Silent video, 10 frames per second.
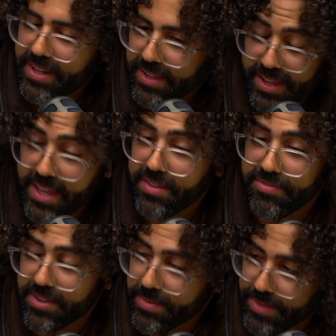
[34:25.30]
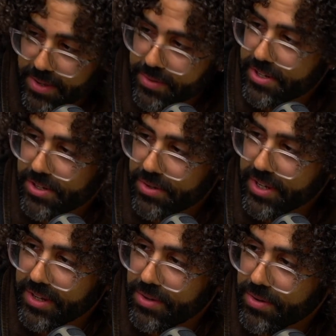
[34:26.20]
had a film that was
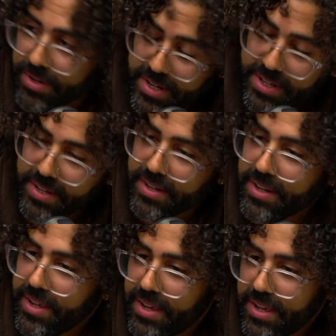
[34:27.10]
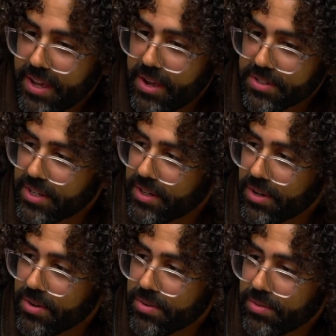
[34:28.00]
shooting in New York, and I was gonna
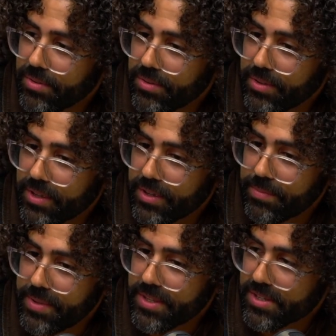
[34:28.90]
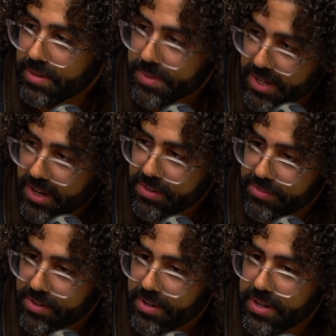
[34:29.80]
go be the
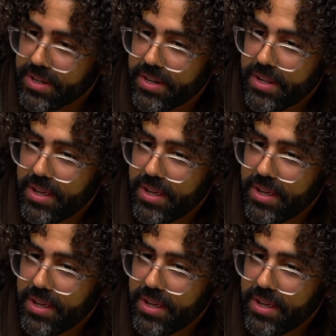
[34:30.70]
cinematographer, and